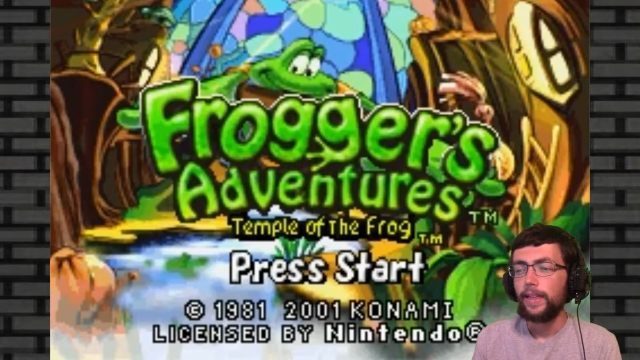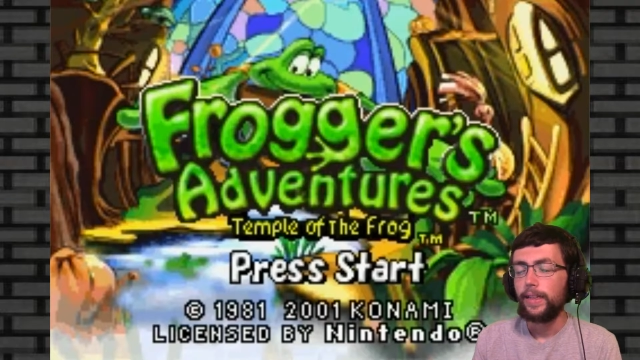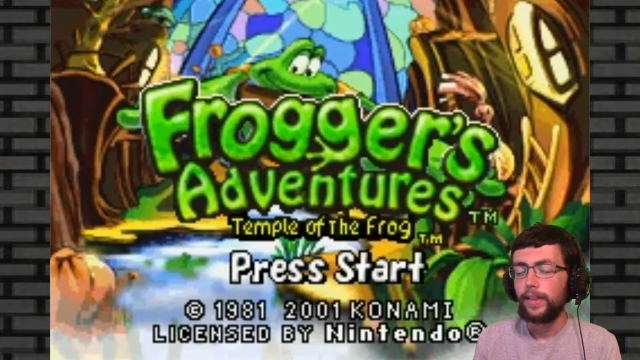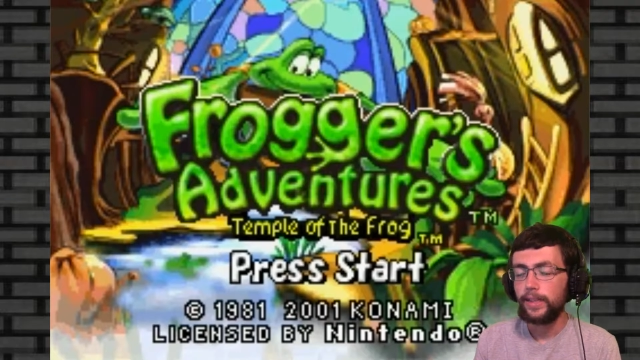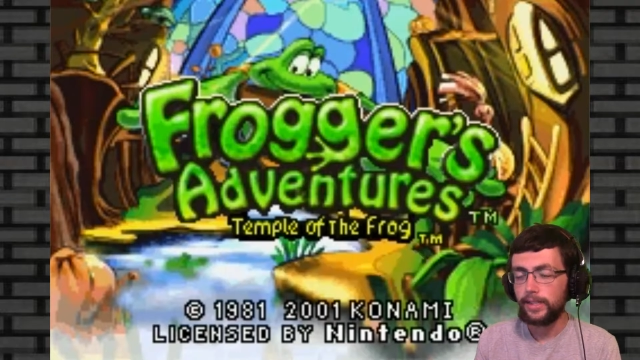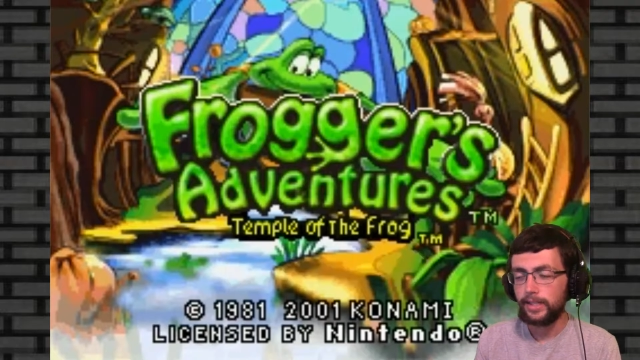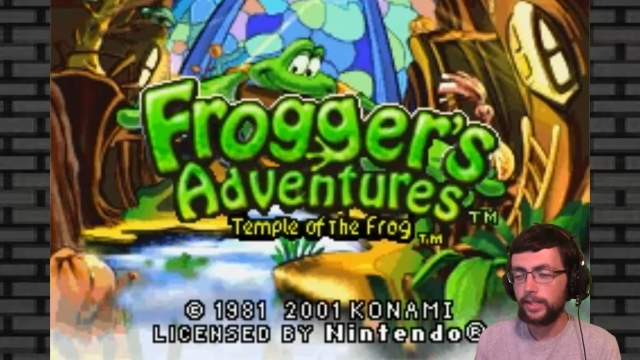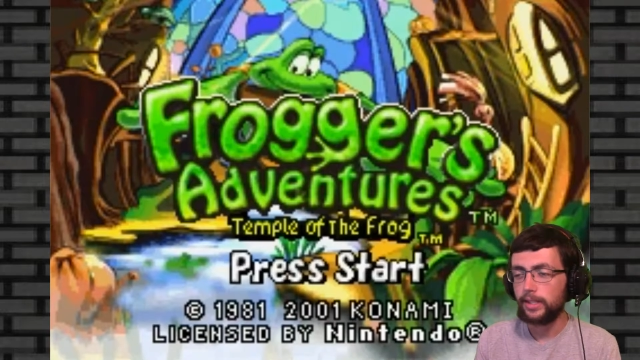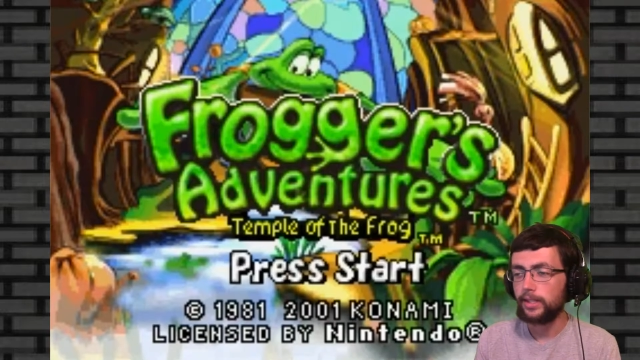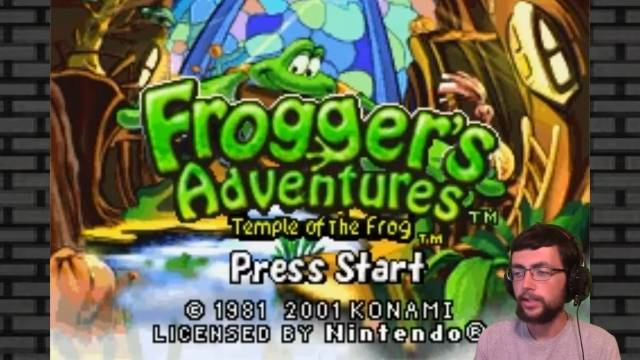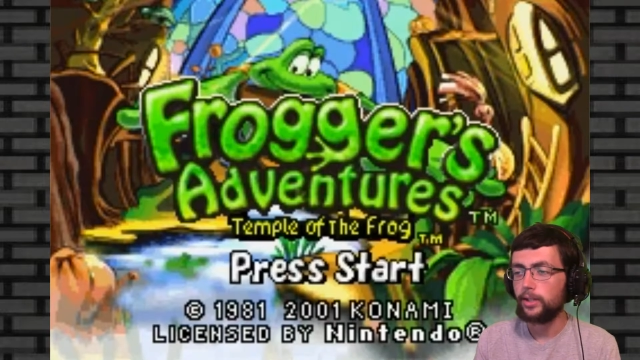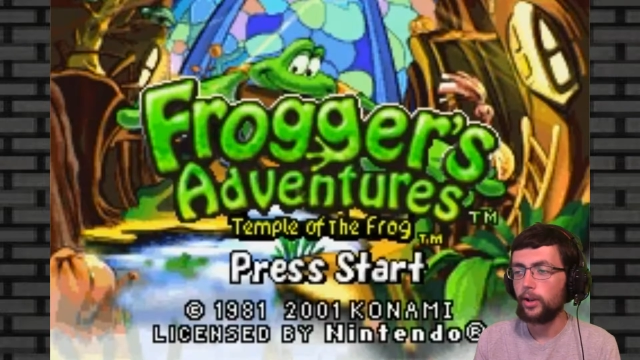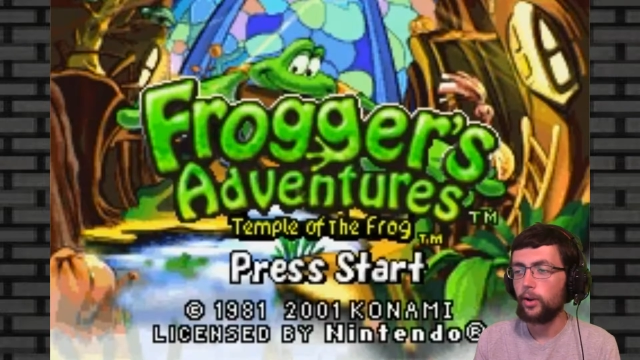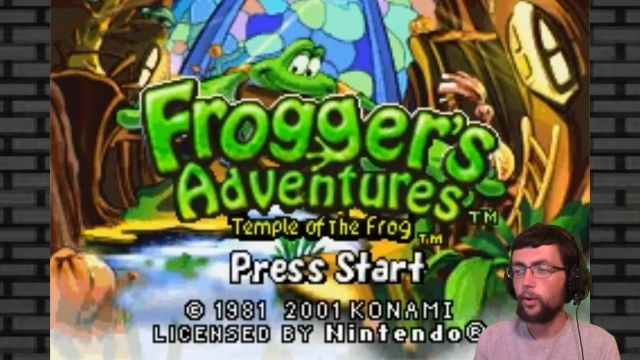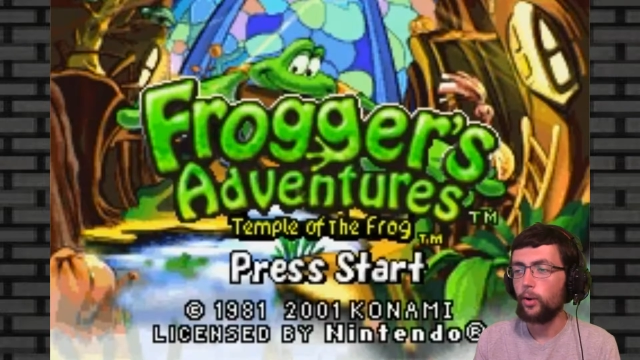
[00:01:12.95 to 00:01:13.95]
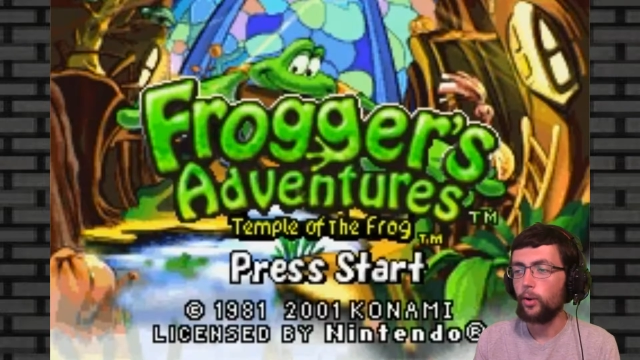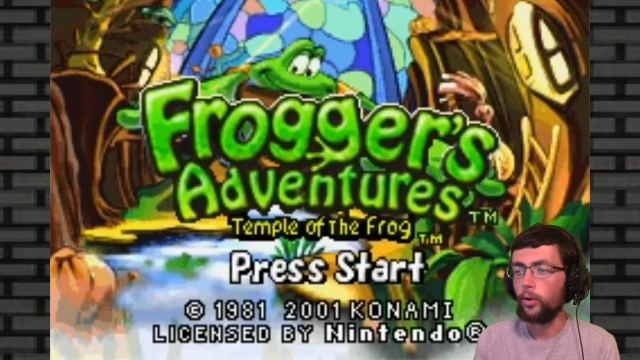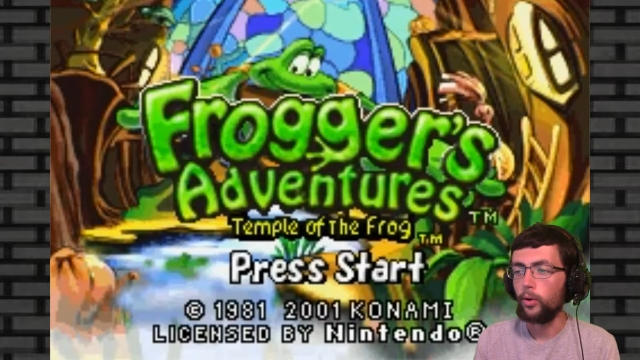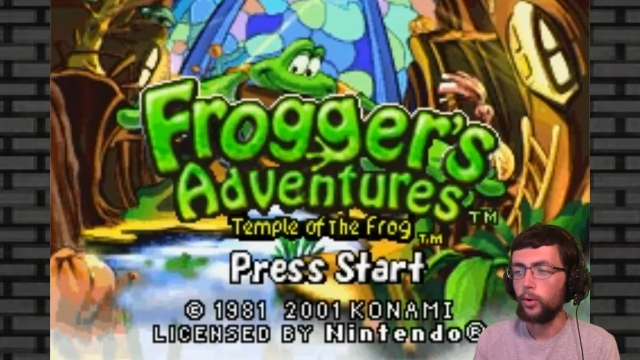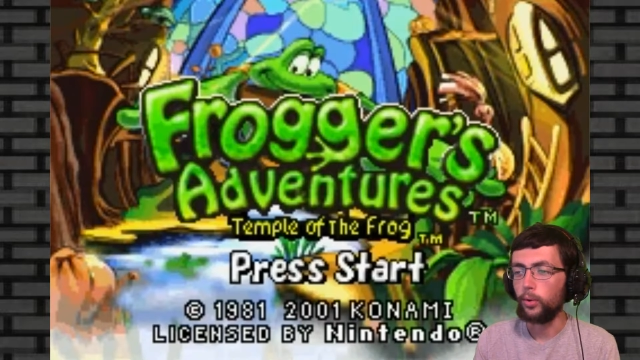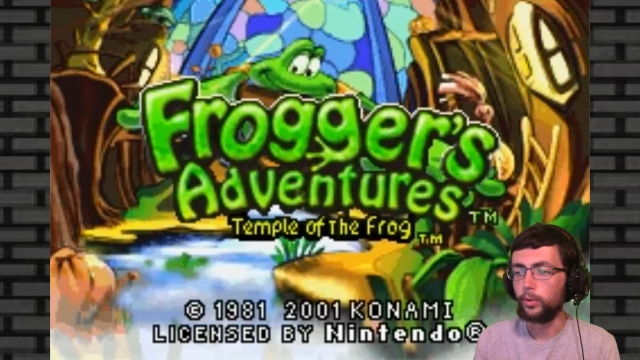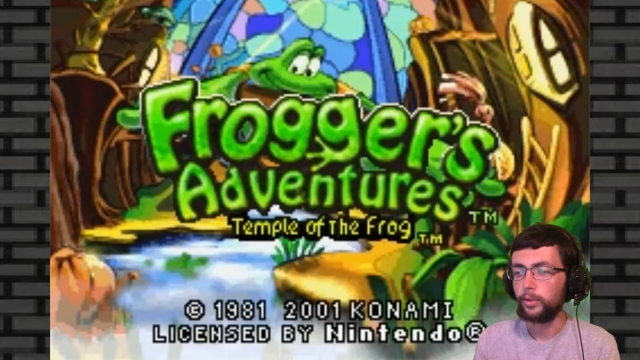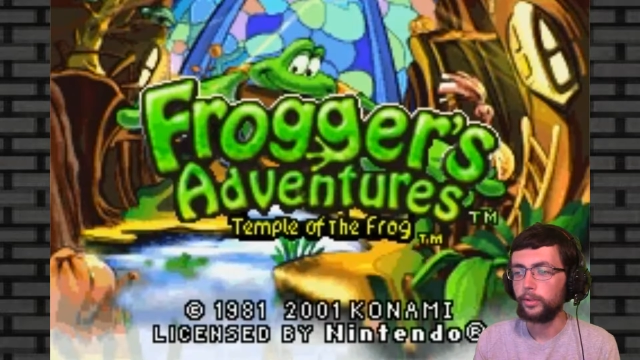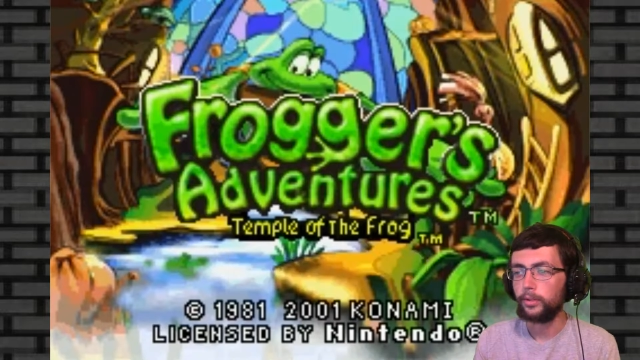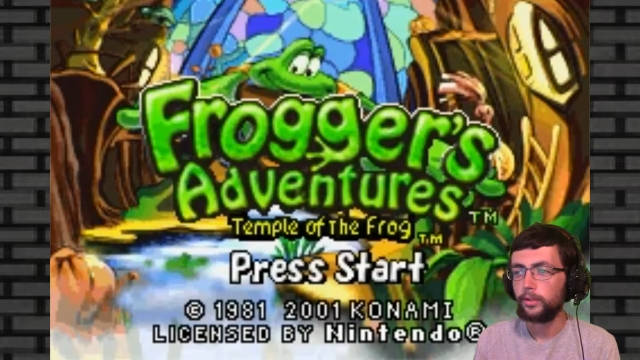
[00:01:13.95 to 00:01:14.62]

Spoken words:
This is so old.